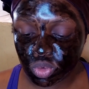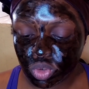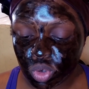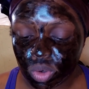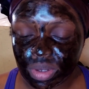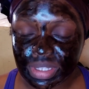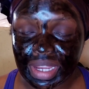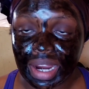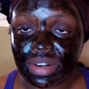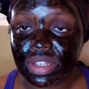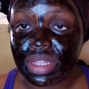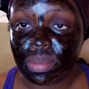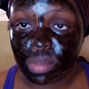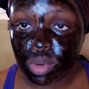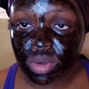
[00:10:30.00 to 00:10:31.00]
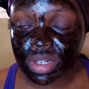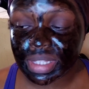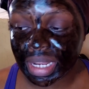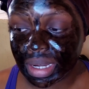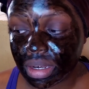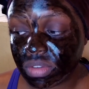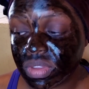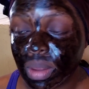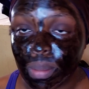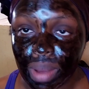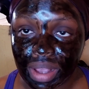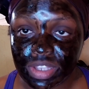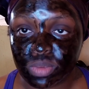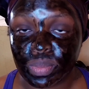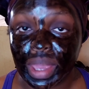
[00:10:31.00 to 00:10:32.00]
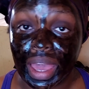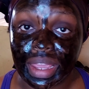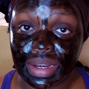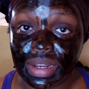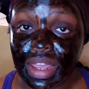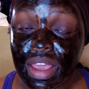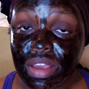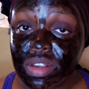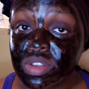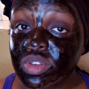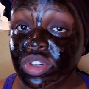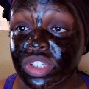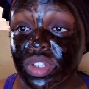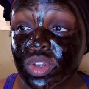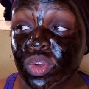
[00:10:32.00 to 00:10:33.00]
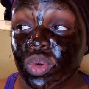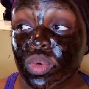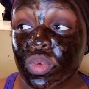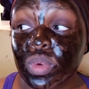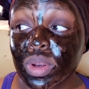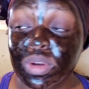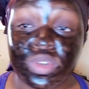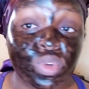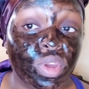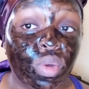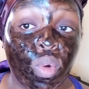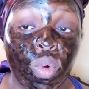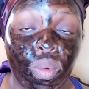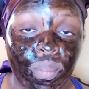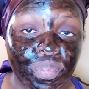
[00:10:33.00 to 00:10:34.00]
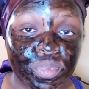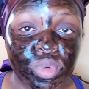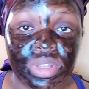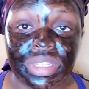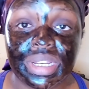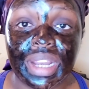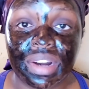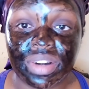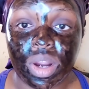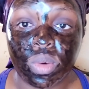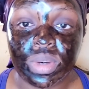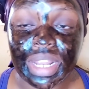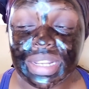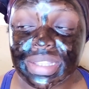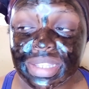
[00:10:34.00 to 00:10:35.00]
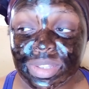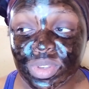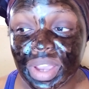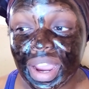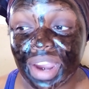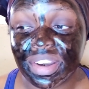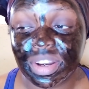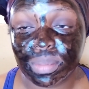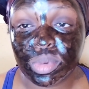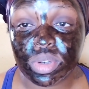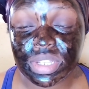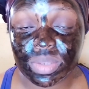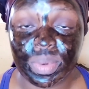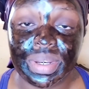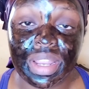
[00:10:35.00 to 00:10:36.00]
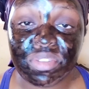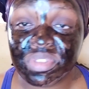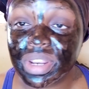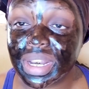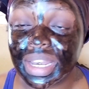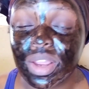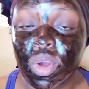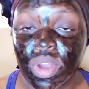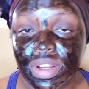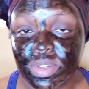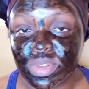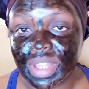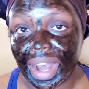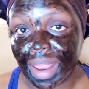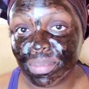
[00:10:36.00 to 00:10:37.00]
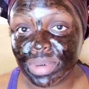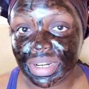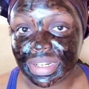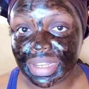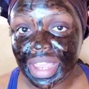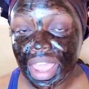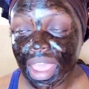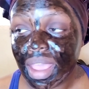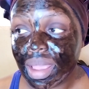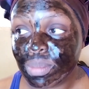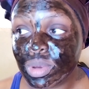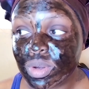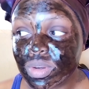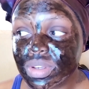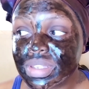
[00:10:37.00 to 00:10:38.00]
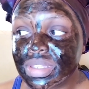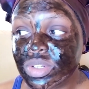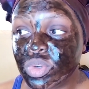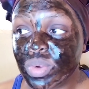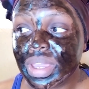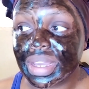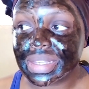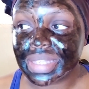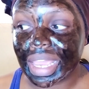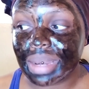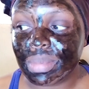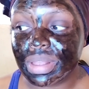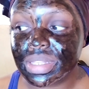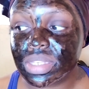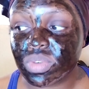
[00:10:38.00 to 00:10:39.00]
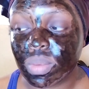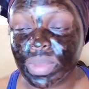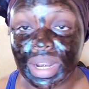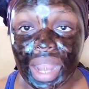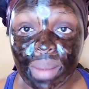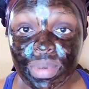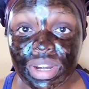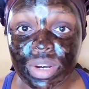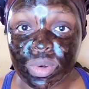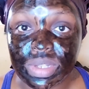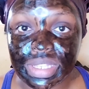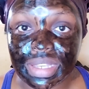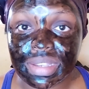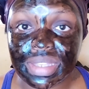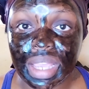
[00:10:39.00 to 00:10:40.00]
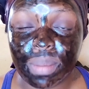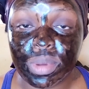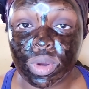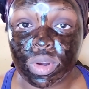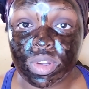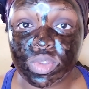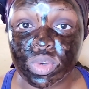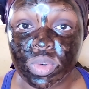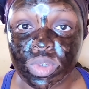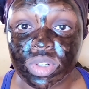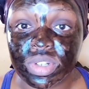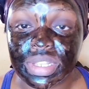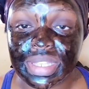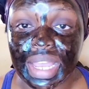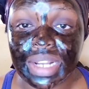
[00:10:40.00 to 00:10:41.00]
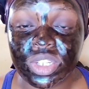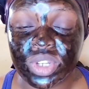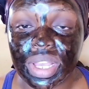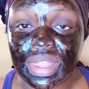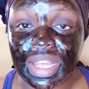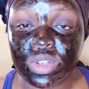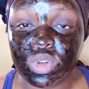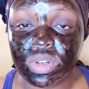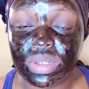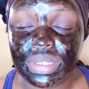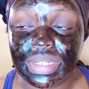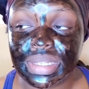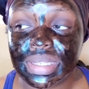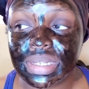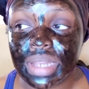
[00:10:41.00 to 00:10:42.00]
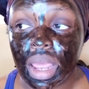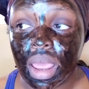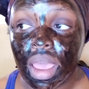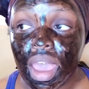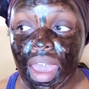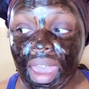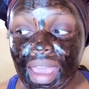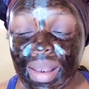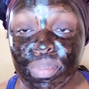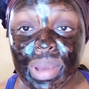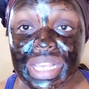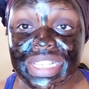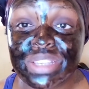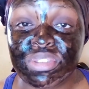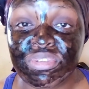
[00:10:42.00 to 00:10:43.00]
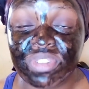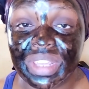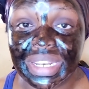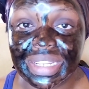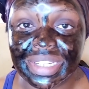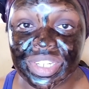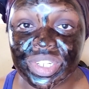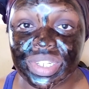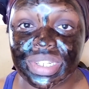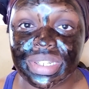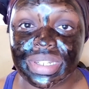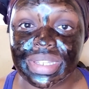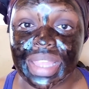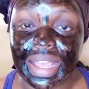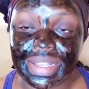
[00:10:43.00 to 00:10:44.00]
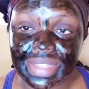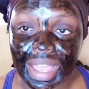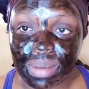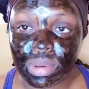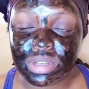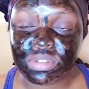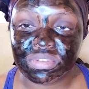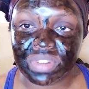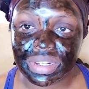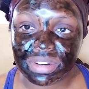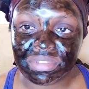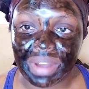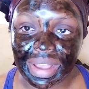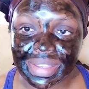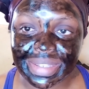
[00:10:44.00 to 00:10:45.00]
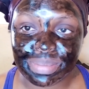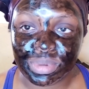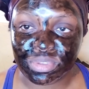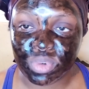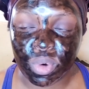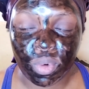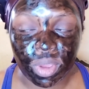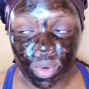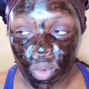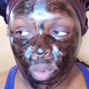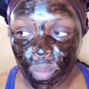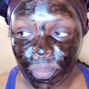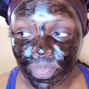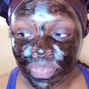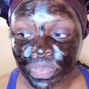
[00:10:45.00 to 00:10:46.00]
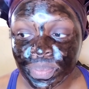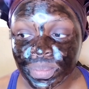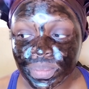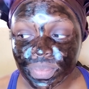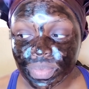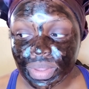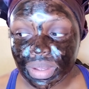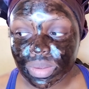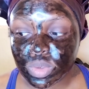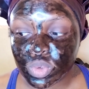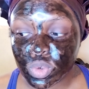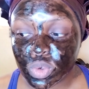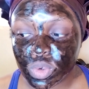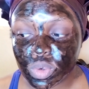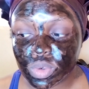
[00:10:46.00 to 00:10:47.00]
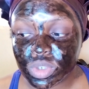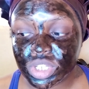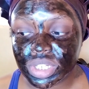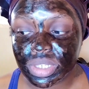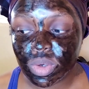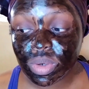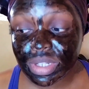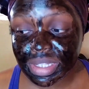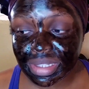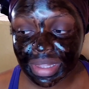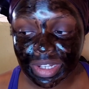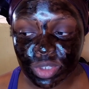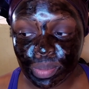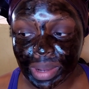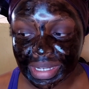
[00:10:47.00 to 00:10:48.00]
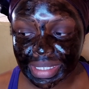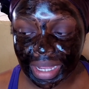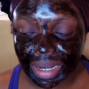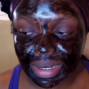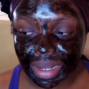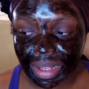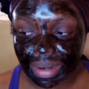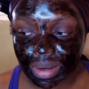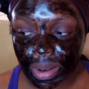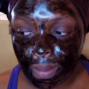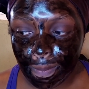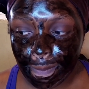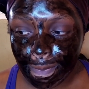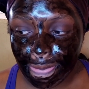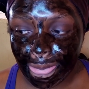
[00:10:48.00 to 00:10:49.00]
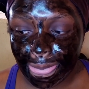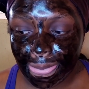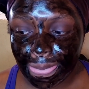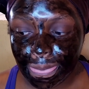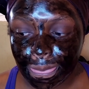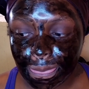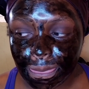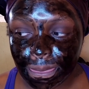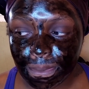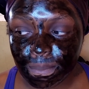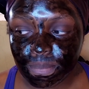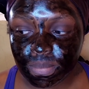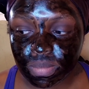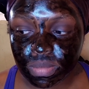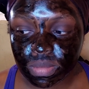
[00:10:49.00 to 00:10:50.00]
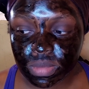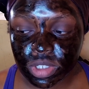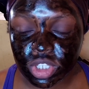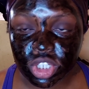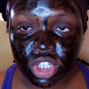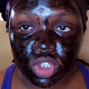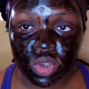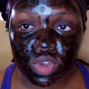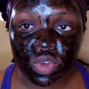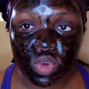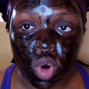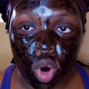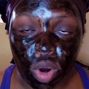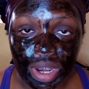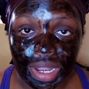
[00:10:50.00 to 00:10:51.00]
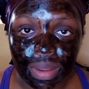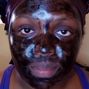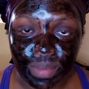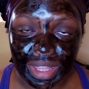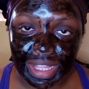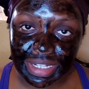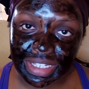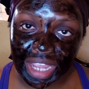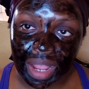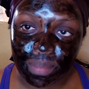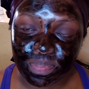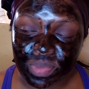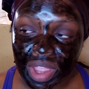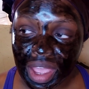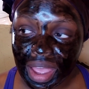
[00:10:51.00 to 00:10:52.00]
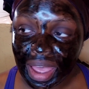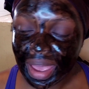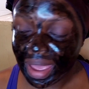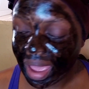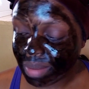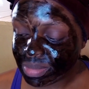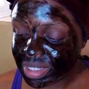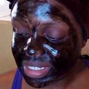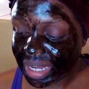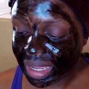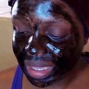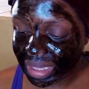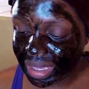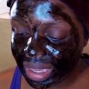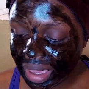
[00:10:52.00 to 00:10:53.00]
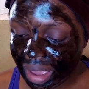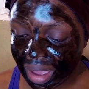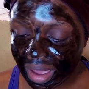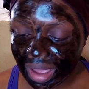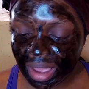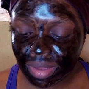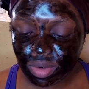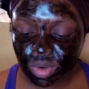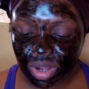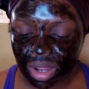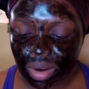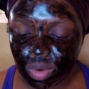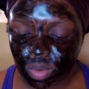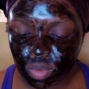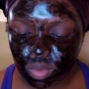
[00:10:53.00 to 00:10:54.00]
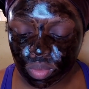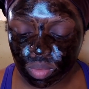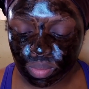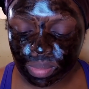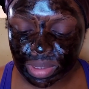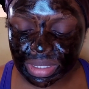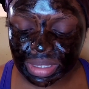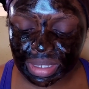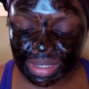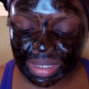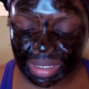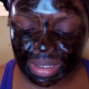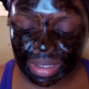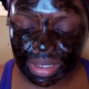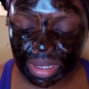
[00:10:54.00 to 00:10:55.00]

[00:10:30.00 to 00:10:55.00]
we would always carry the books and leave the bags behind. So she knew we're not going home. We're still around. And since we're carrying books, we're definitely going to the library, because doing assignments from the library was easier because we could research, and that would just help us finish the assignment very fast before going home. So she noticed that pattern, and she used to call him at that time. I'm stuck here. You know how business